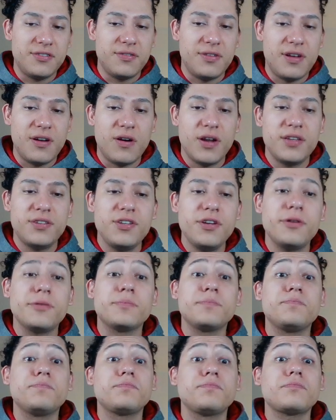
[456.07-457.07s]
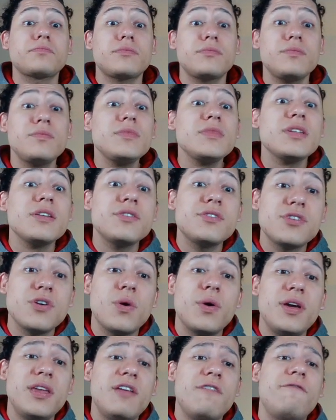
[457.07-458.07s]
de la oración.
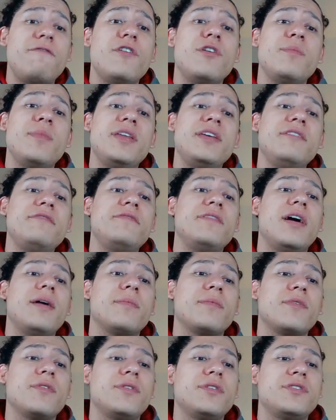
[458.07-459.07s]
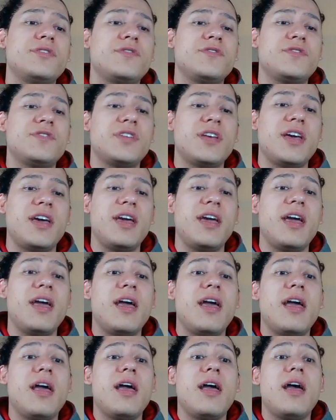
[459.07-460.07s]
So, in affirmative, I'm going to say,
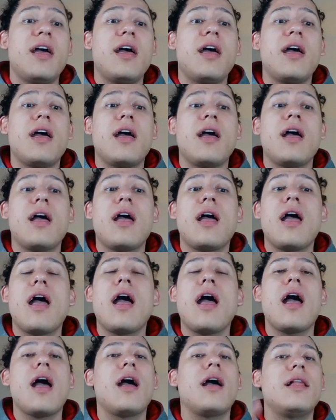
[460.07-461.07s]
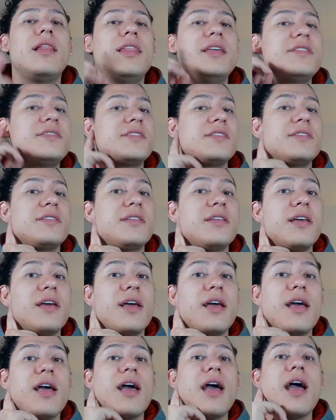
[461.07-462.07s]
listen,
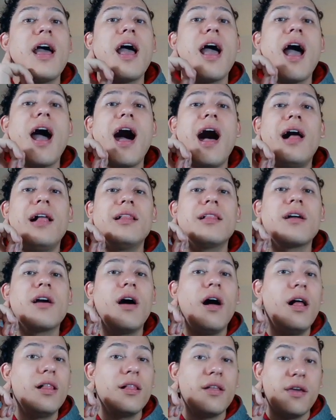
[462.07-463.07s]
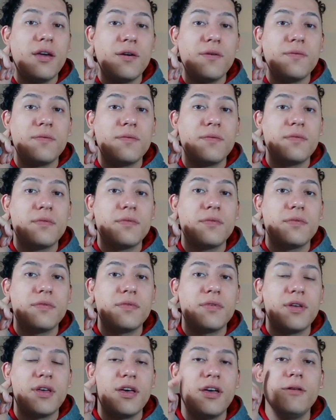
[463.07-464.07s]
I'll call you.
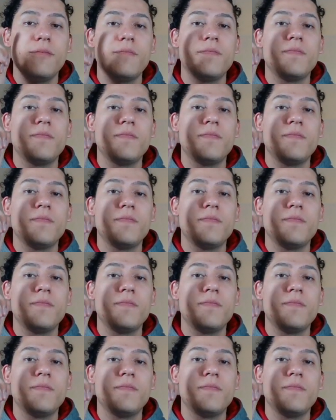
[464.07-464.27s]
Okay?